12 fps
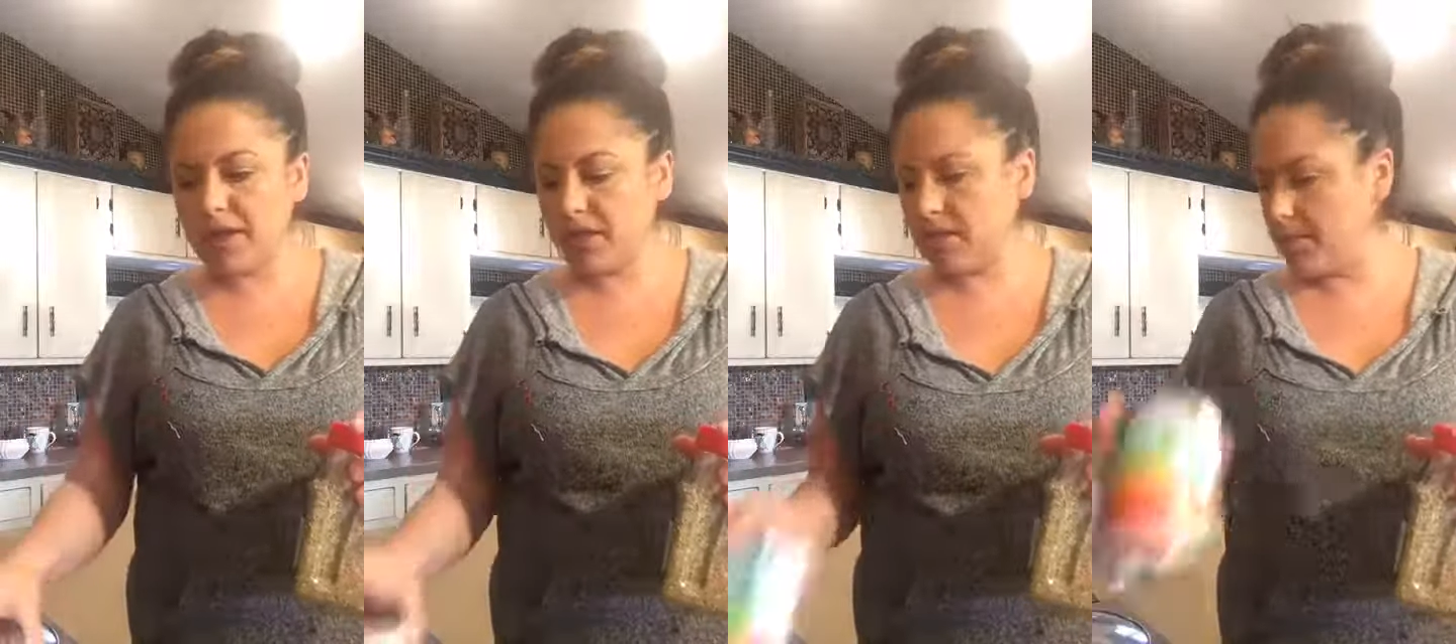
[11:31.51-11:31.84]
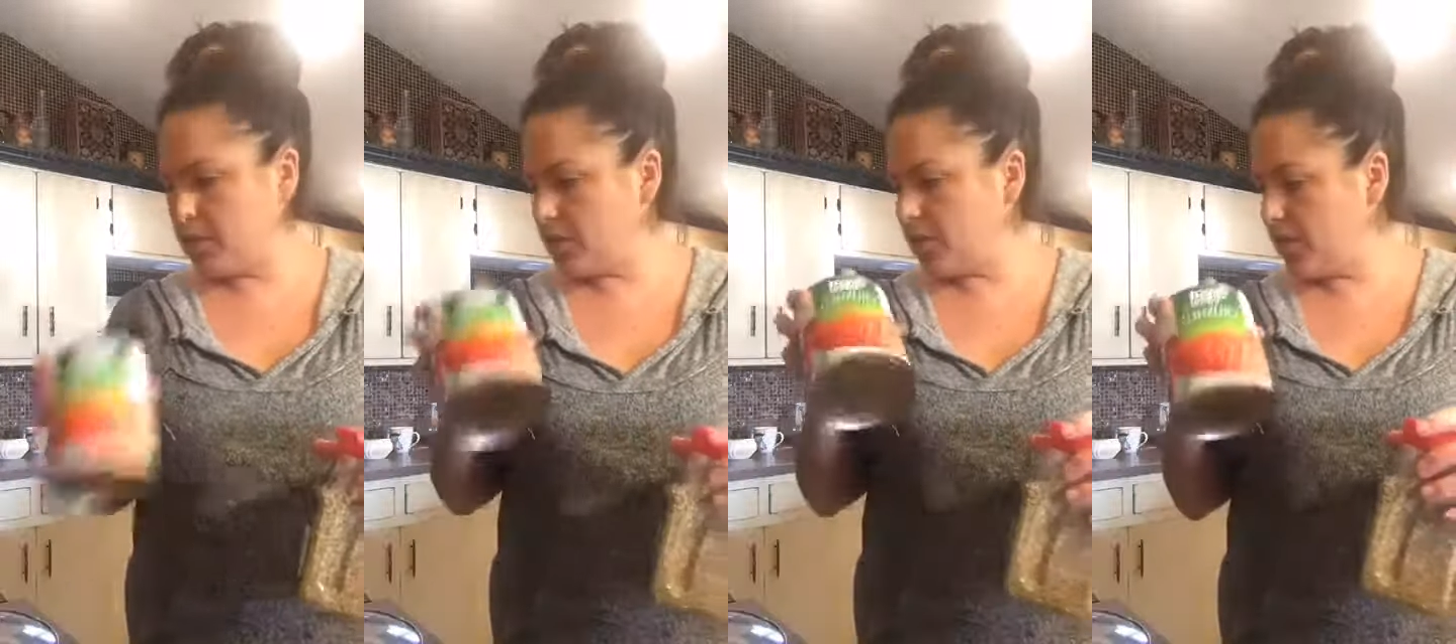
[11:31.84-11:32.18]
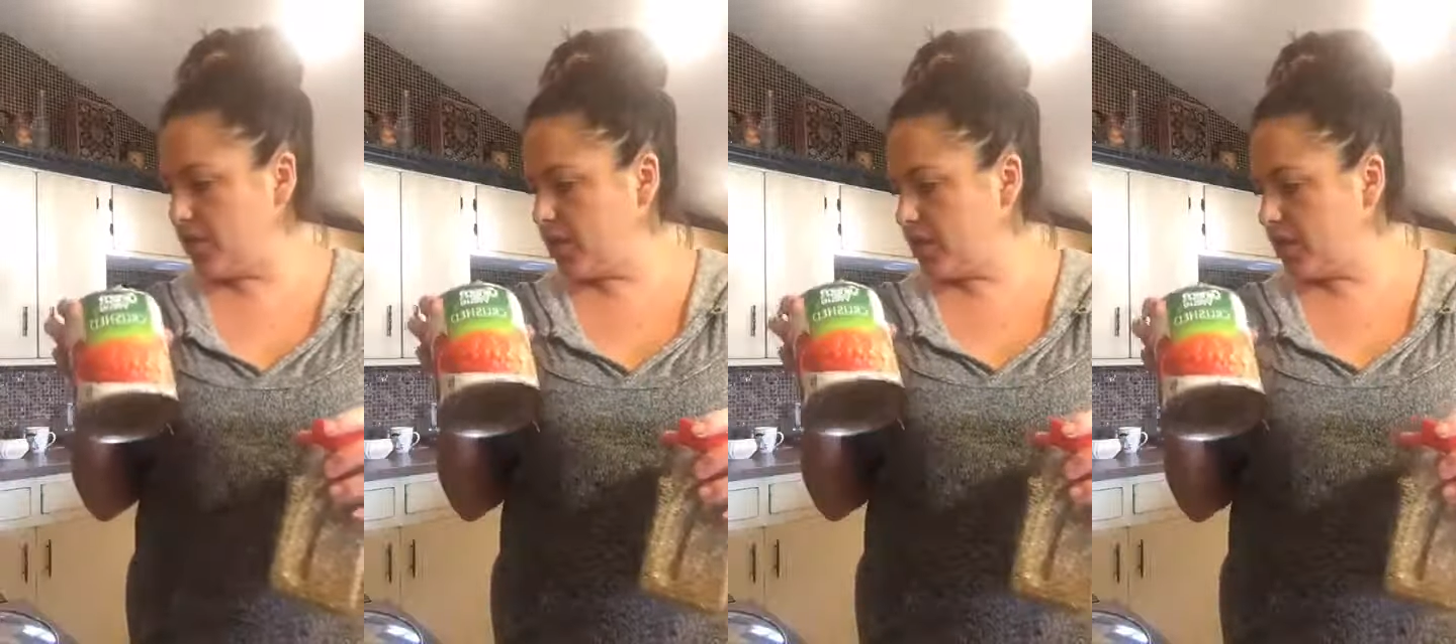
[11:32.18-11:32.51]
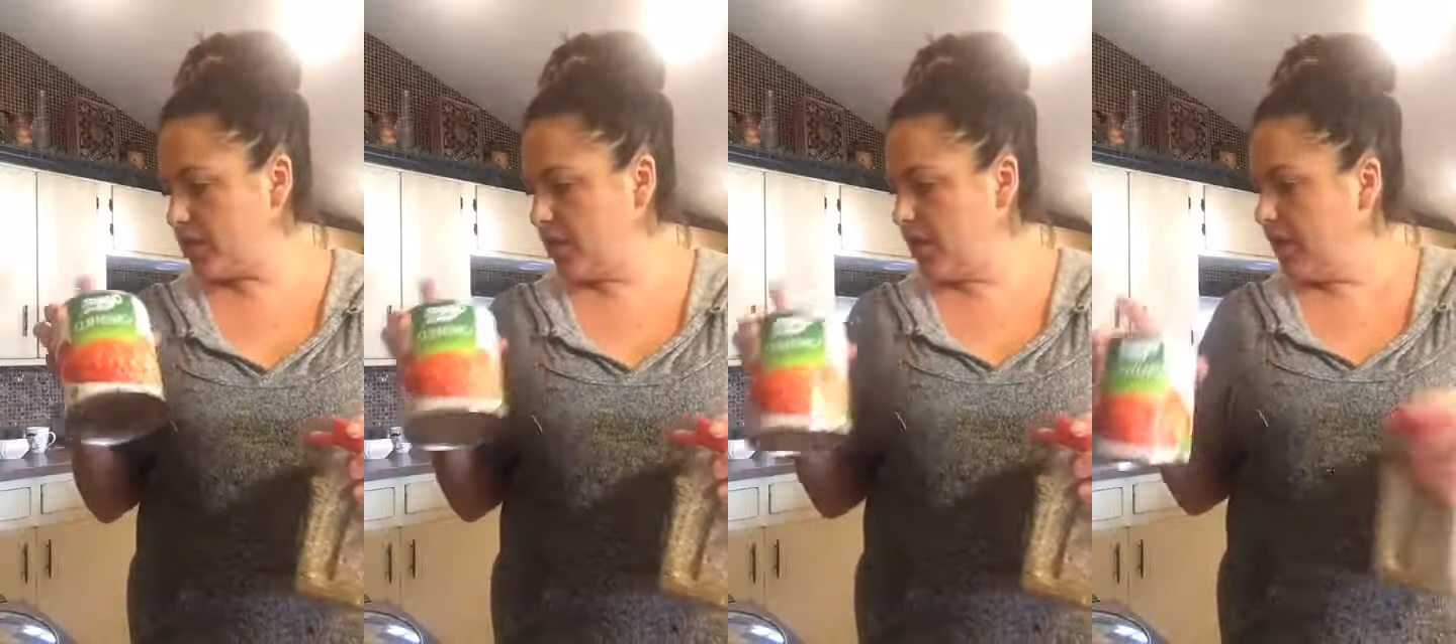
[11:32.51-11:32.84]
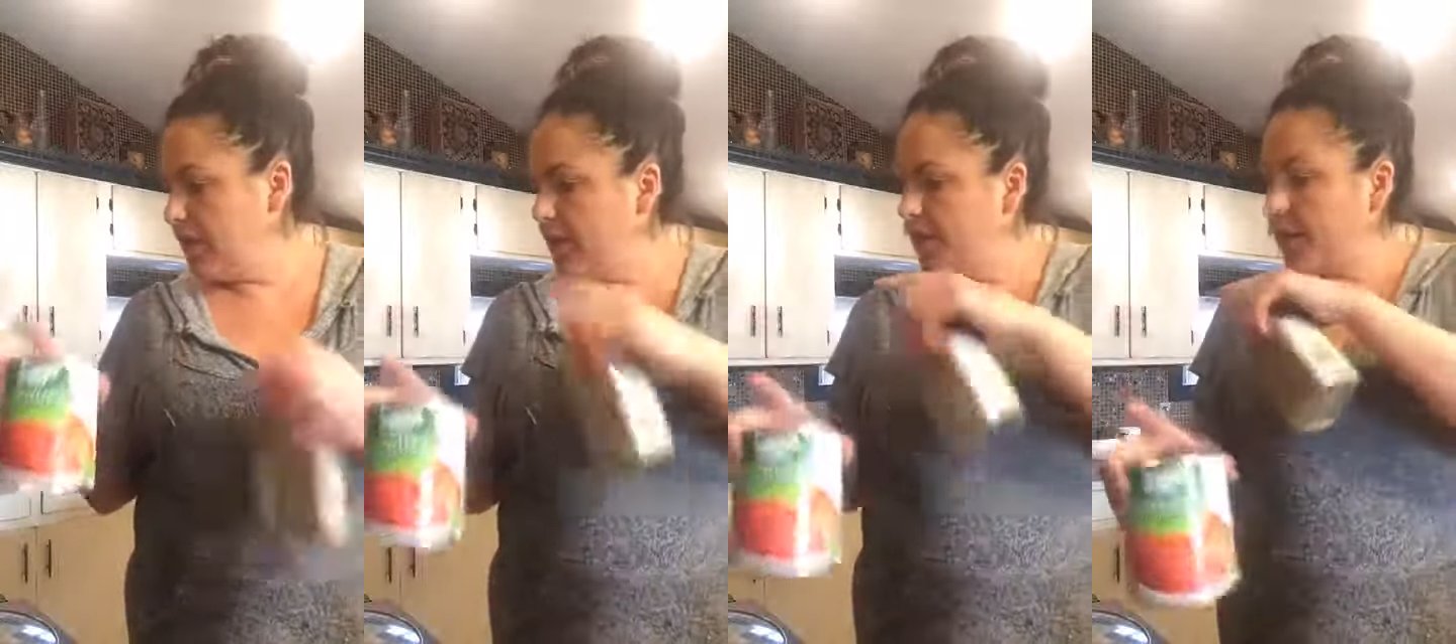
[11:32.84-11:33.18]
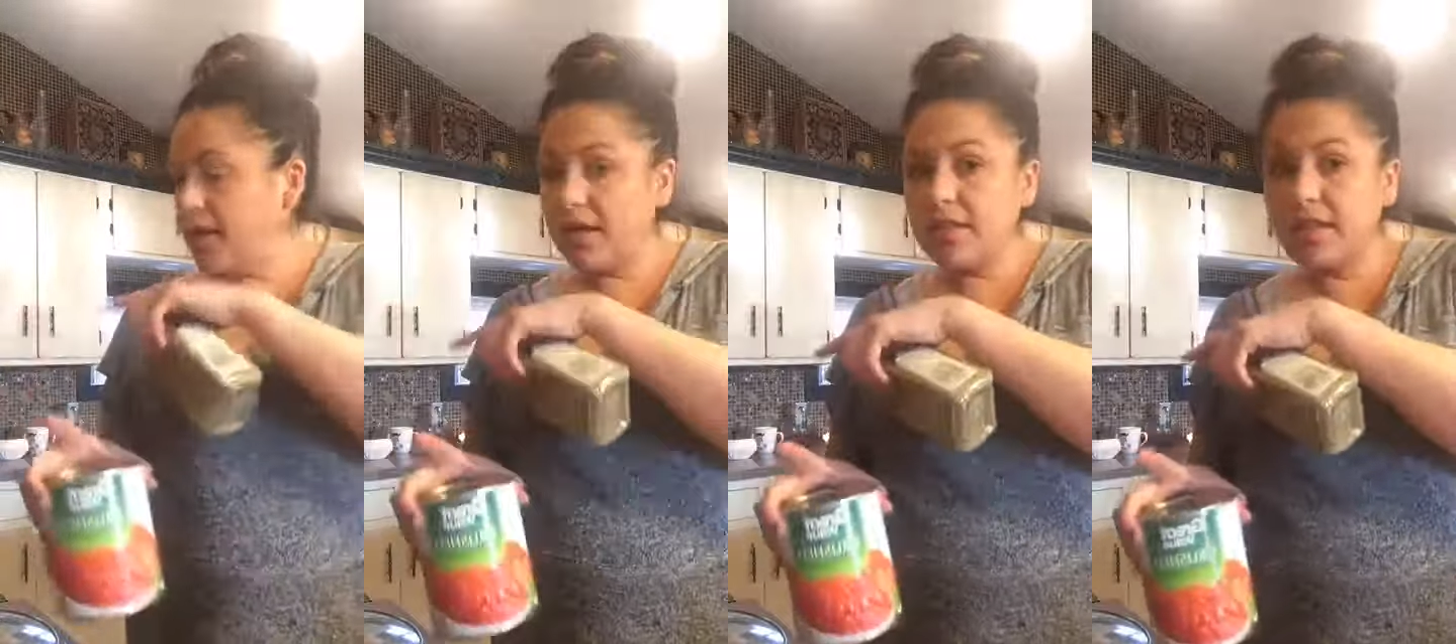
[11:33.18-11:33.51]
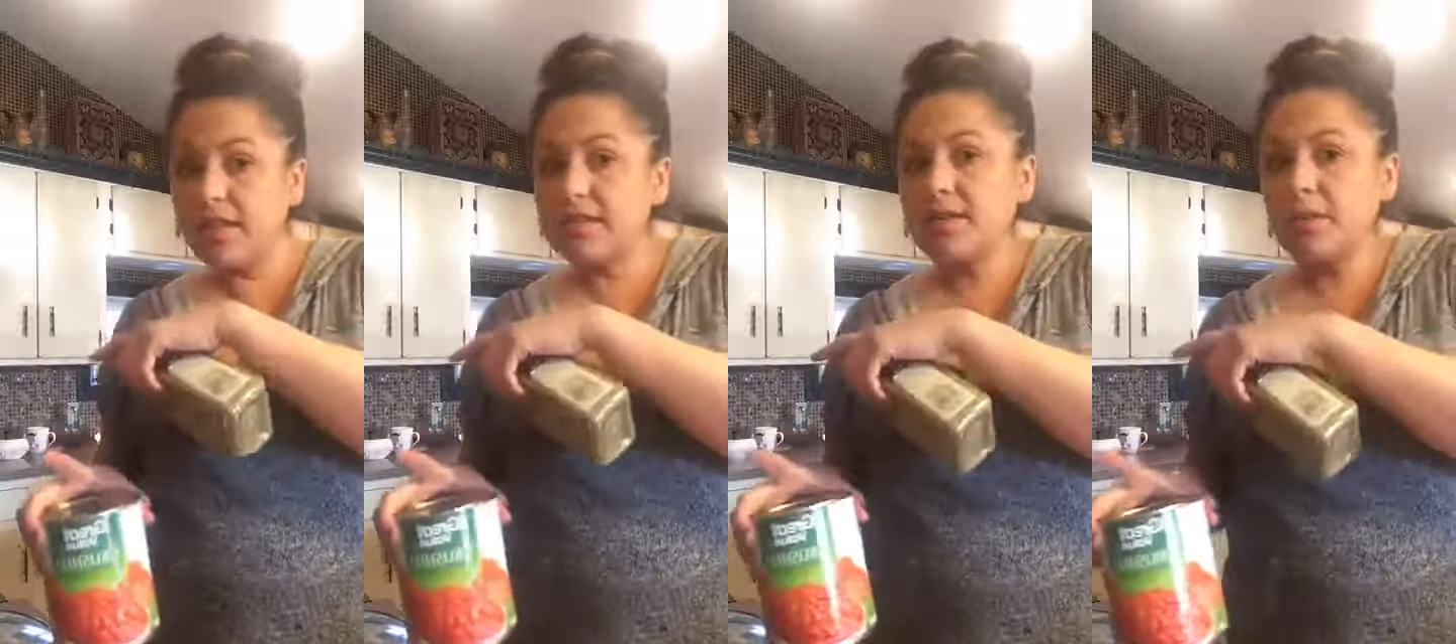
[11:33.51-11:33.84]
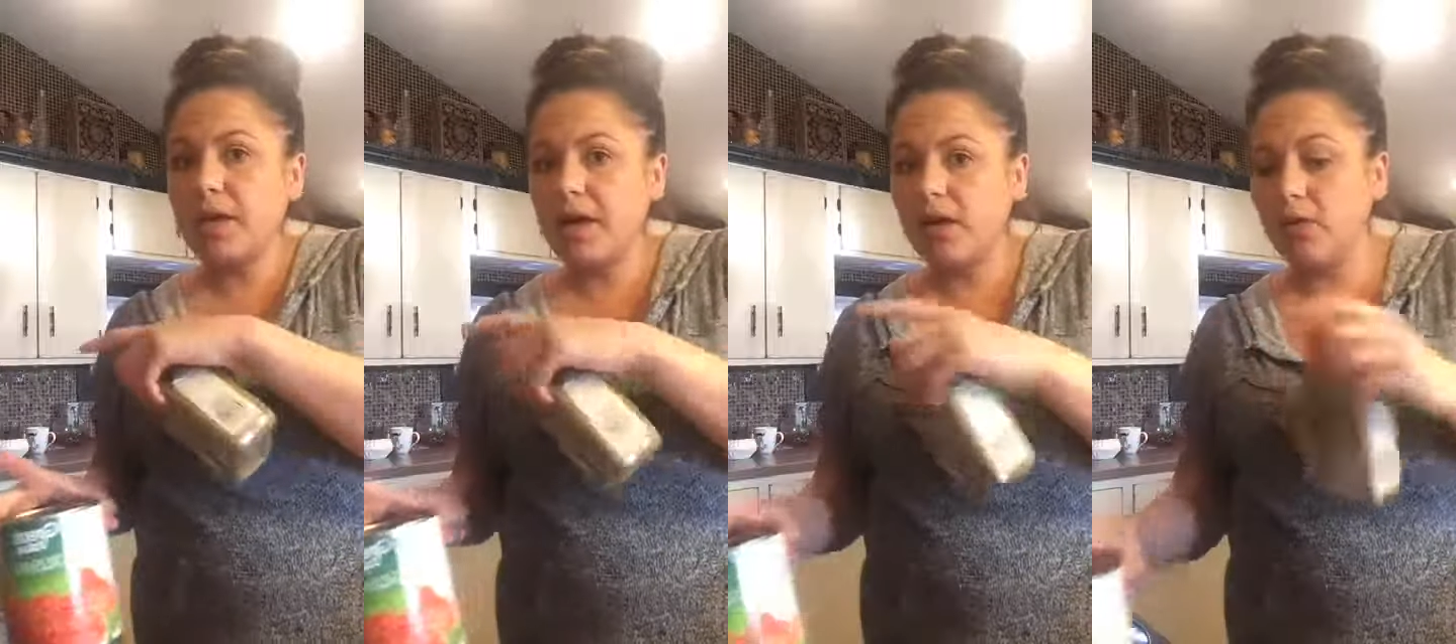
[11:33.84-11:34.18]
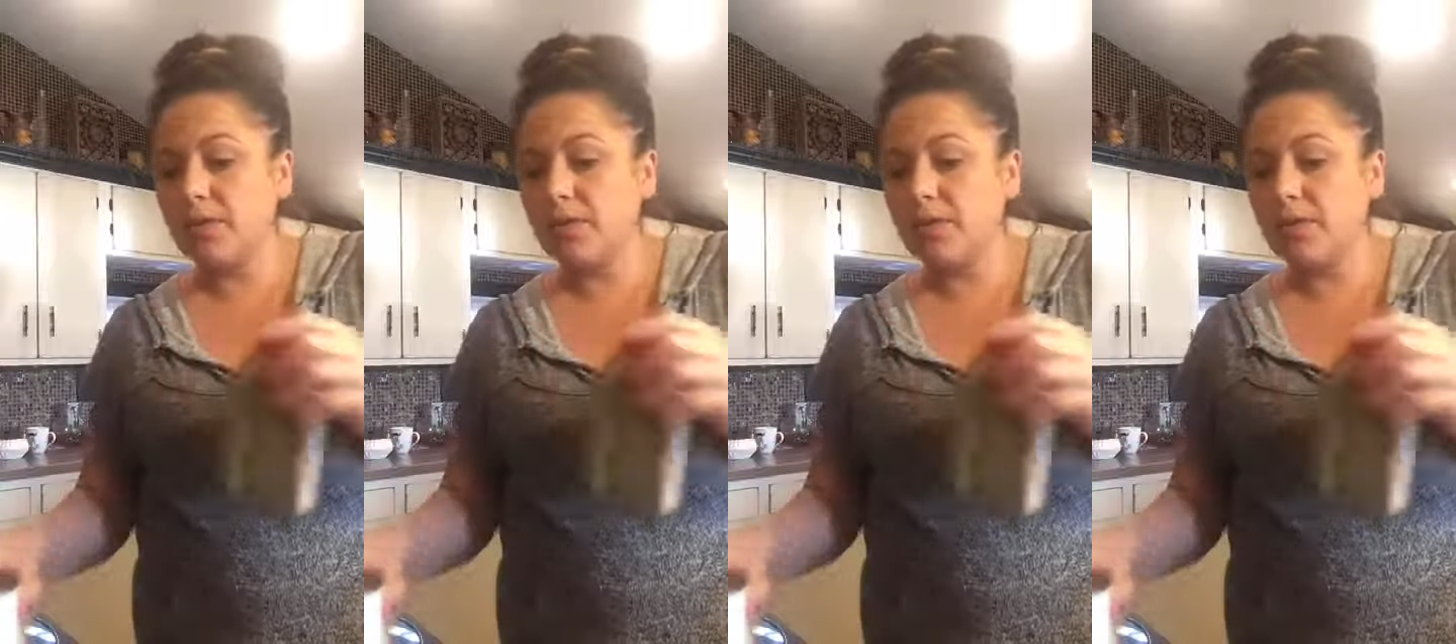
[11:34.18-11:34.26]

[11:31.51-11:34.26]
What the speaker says: because I'm going to start this in that same kettle.